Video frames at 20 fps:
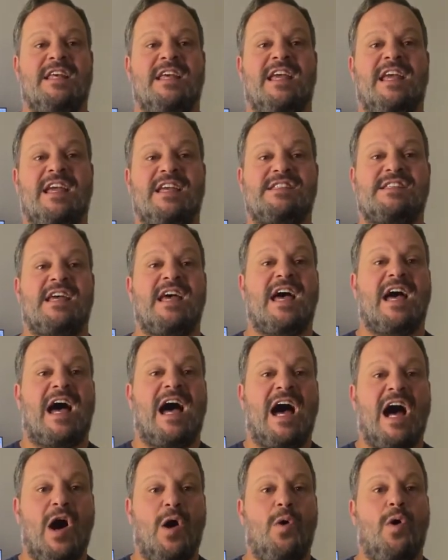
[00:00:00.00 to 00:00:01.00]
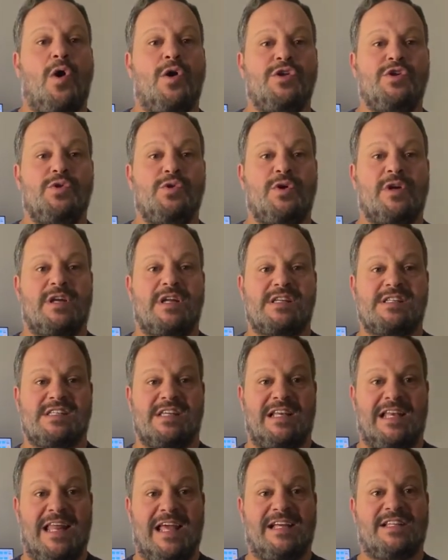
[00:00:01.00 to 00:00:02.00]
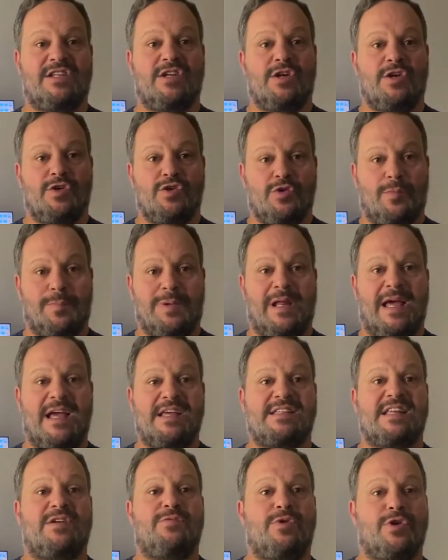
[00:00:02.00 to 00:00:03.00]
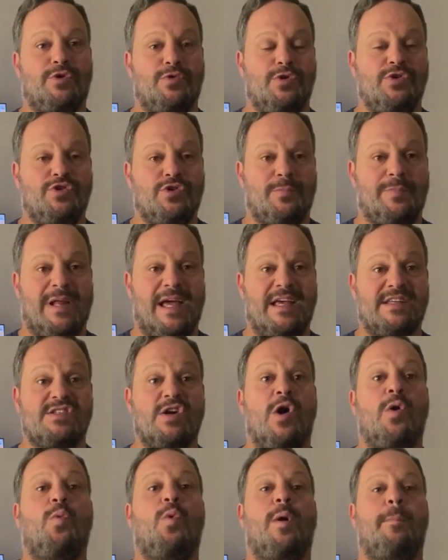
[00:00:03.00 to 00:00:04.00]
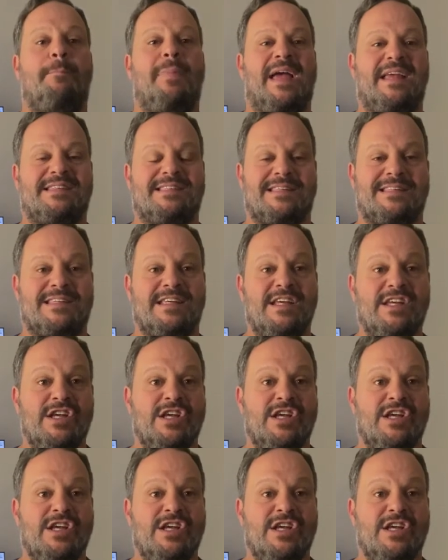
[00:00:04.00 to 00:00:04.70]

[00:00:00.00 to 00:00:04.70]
is how are you going to select your players and recruit your players? On what basis?